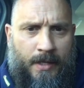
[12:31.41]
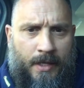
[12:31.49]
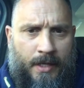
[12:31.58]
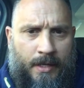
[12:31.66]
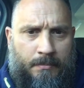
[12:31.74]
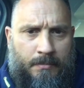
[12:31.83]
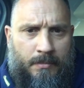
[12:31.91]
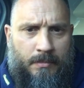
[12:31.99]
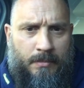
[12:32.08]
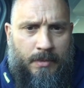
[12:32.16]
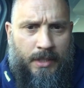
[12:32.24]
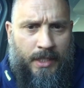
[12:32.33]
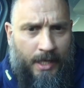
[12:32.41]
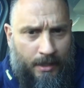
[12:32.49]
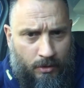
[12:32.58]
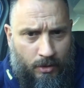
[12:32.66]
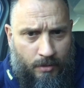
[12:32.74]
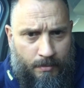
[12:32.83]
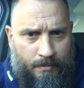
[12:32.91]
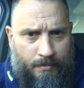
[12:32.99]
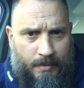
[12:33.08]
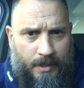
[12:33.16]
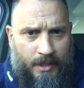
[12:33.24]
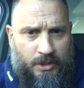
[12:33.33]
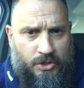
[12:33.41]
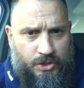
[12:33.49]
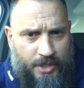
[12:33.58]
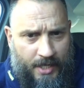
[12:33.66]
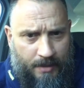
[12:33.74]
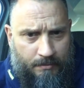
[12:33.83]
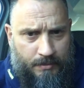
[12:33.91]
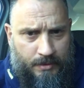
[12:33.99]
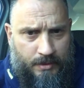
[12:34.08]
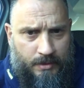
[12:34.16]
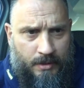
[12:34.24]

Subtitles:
Yacob is James,